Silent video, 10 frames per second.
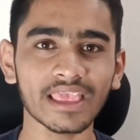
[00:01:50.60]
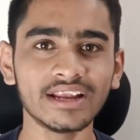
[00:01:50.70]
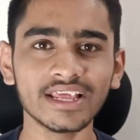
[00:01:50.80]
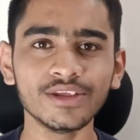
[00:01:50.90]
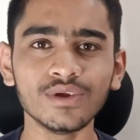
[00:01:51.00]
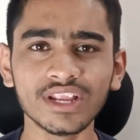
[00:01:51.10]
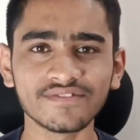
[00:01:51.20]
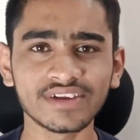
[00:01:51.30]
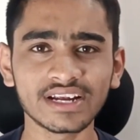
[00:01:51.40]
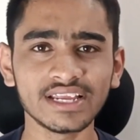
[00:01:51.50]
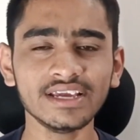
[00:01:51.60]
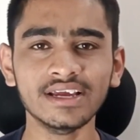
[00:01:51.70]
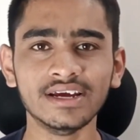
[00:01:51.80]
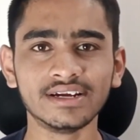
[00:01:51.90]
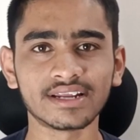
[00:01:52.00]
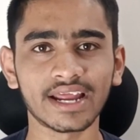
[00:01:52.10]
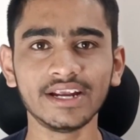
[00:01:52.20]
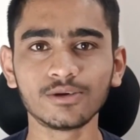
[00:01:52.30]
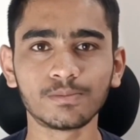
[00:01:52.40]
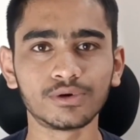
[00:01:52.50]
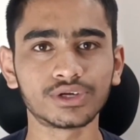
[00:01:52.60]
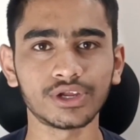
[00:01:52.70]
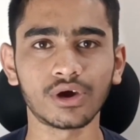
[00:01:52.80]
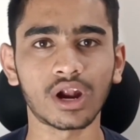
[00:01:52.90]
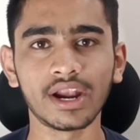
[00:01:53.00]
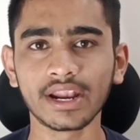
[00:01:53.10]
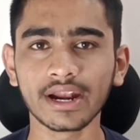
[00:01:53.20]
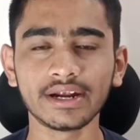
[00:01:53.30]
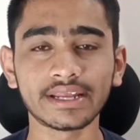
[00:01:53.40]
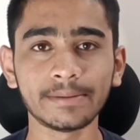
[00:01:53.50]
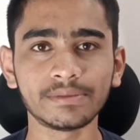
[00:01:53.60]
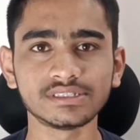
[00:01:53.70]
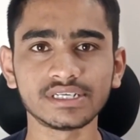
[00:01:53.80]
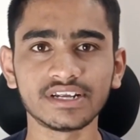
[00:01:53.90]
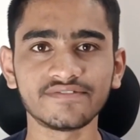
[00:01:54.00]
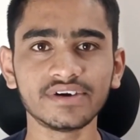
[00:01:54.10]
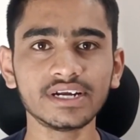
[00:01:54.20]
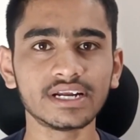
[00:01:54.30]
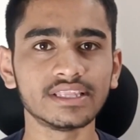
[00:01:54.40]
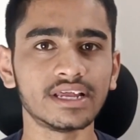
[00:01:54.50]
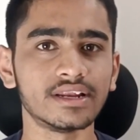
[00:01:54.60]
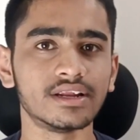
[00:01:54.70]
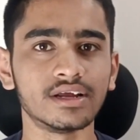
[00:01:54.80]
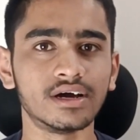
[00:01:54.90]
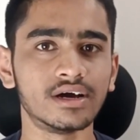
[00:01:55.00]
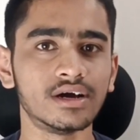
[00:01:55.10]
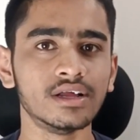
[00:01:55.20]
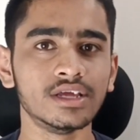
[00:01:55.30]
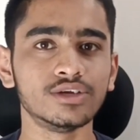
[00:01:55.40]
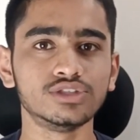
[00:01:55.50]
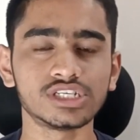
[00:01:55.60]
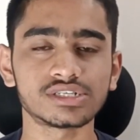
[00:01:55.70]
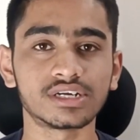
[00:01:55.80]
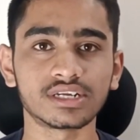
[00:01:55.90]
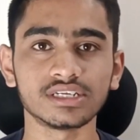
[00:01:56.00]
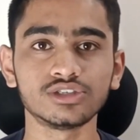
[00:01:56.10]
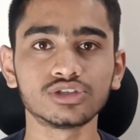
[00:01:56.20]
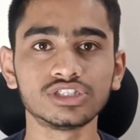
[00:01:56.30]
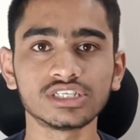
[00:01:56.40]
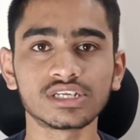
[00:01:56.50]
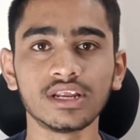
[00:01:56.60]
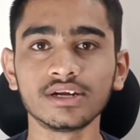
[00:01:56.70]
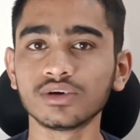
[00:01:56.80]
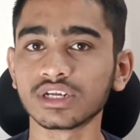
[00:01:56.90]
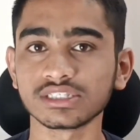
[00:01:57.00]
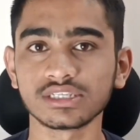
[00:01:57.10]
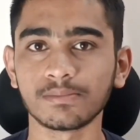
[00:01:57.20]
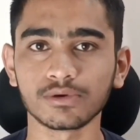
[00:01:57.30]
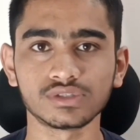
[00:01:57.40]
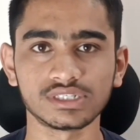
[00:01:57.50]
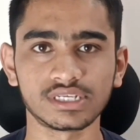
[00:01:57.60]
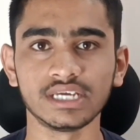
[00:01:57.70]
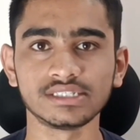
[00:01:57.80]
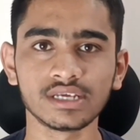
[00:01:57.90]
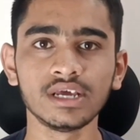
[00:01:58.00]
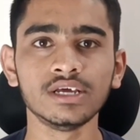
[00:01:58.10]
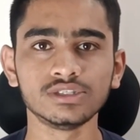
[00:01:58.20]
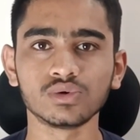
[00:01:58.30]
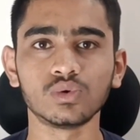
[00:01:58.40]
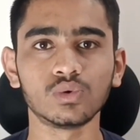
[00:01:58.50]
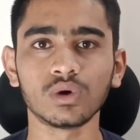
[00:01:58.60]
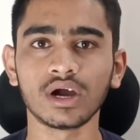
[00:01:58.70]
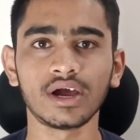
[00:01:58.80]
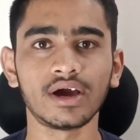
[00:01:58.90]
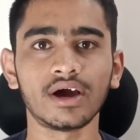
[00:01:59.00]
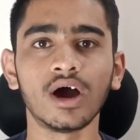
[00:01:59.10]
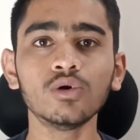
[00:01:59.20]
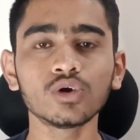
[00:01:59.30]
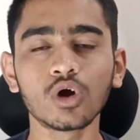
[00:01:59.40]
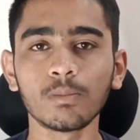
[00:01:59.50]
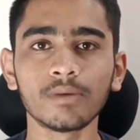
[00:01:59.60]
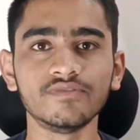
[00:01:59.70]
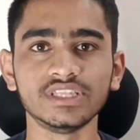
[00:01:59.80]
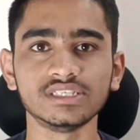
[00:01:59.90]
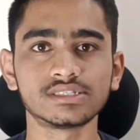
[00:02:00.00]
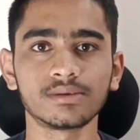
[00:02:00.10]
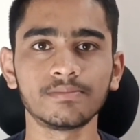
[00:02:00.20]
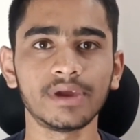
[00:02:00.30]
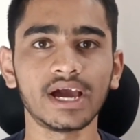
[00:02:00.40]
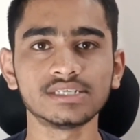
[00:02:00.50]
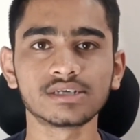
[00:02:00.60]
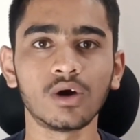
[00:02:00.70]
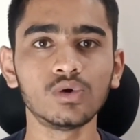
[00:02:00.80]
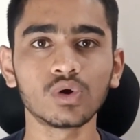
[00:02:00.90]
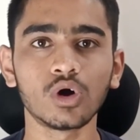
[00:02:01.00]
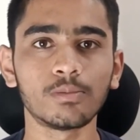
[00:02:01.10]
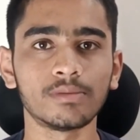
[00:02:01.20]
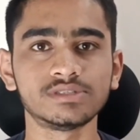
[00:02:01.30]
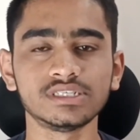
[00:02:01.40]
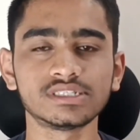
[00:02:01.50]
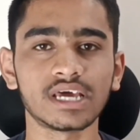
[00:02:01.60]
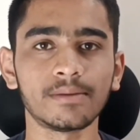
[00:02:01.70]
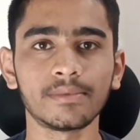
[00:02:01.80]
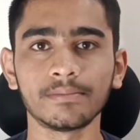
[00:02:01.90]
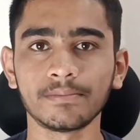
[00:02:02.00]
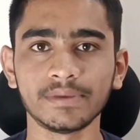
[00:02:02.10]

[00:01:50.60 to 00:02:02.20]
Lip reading: and then you will definitely try to put your 110% effort, and then you should just learn to trust the process, guys. So how to cope up with this? Some may ask, how to cope up since I am a